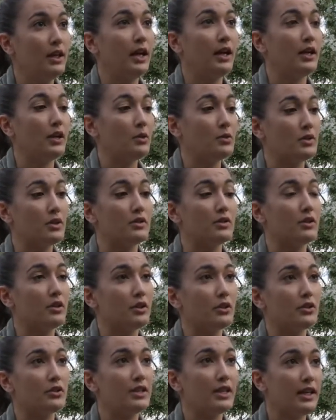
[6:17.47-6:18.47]
and it uses the
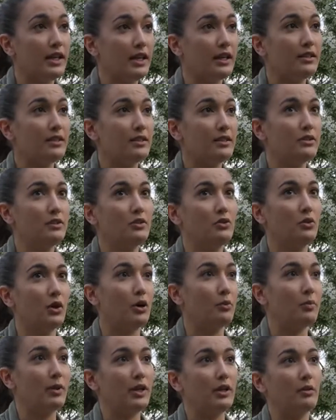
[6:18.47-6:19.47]
Earth's heat to
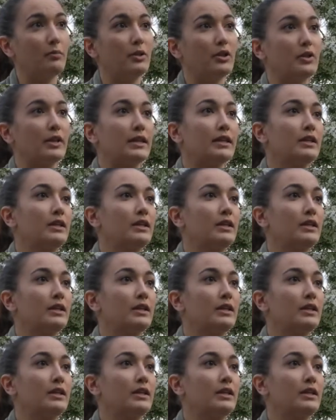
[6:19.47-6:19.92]
help heat the building,